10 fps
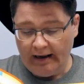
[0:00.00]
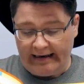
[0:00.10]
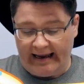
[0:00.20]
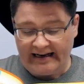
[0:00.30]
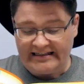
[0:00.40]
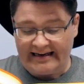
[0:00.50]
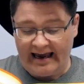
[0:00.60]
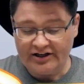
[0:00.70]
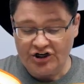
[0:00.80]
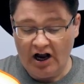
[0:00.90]
He had to
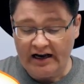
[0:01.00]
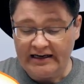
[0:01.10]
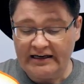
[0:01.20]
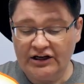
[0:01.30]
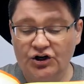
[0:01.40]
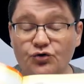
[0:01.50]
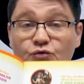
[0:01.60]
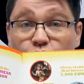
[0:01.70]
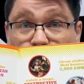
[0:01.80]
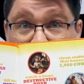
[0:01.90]
catch a
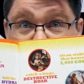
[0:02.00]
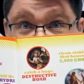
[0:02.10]
huge